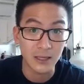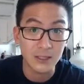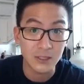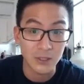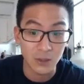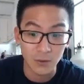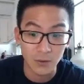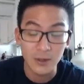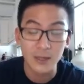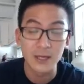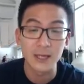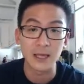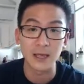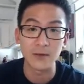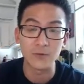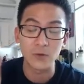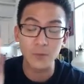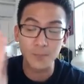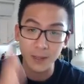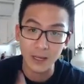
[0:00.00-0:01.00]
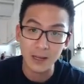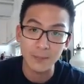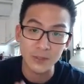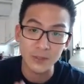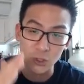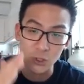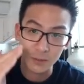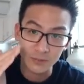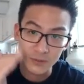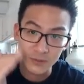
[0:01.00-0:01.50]
So if you pick up a
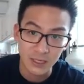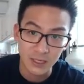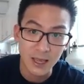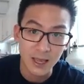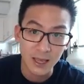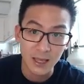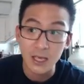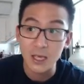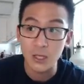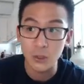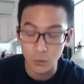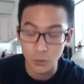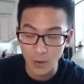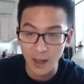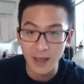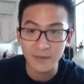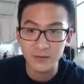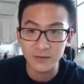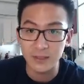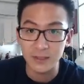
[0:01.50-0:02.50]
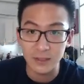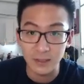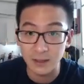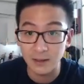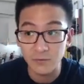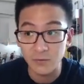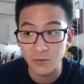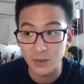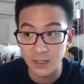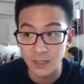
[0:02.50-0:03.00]
job today, you have to
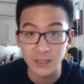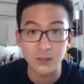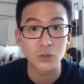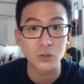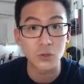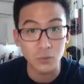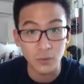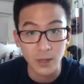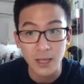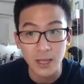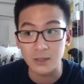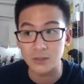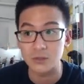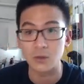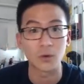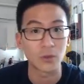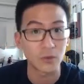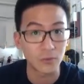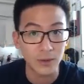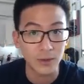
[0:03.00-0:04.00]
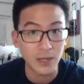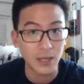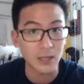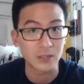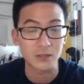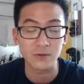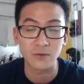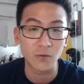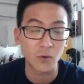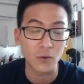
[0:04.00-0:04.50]
deliver it in 2 days or 3 days
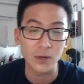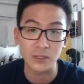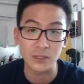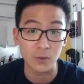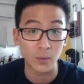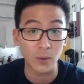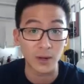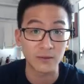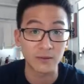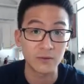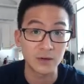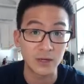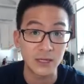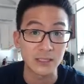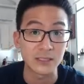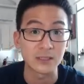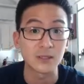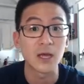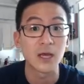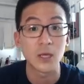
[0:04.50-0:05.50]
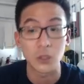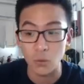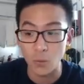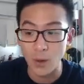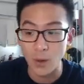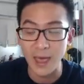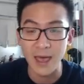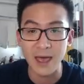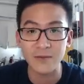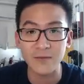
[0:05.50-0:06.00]
or 4 days or whatever it is. You
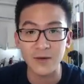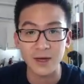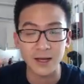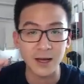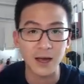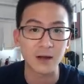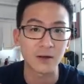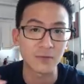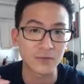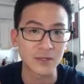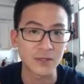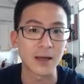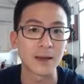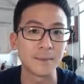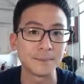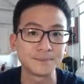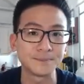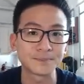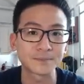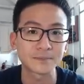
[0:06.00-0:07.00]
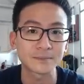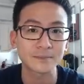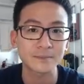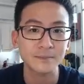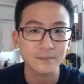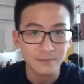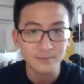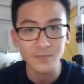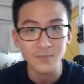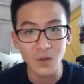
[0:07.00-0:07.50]
have a cutoff time,
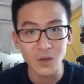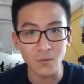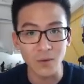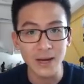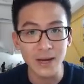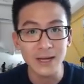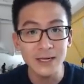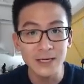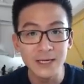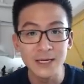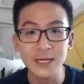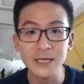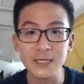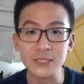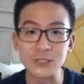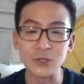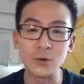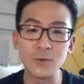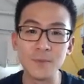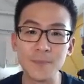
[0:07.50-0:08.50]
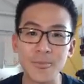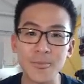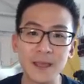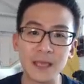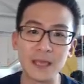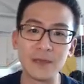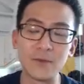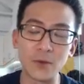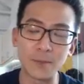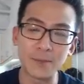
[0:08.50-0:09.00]
right? So
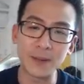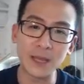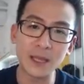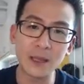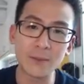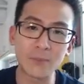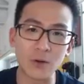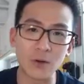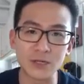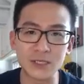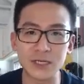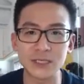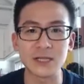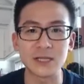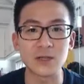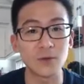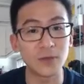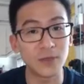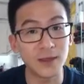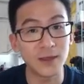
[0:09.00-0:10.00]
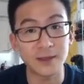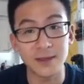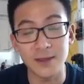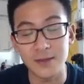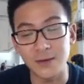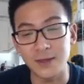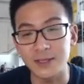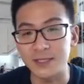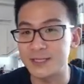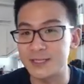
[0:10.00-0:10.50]
if you're picking up projects and you think that
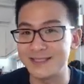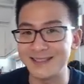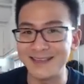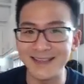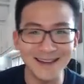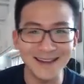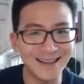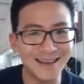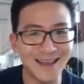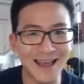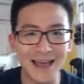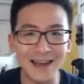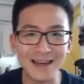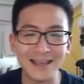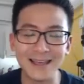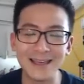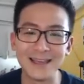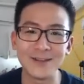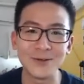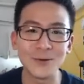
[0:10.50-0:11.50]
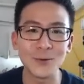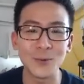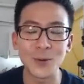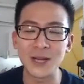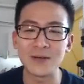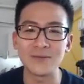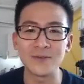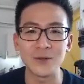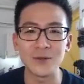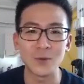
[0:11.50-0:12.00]
you can just dilly-dally and do
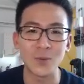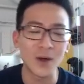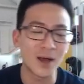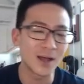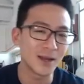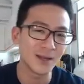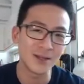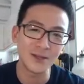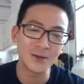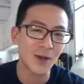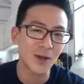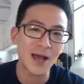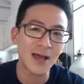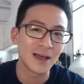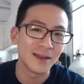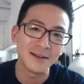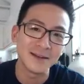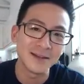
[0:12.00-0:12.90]
whatever you want, you can't.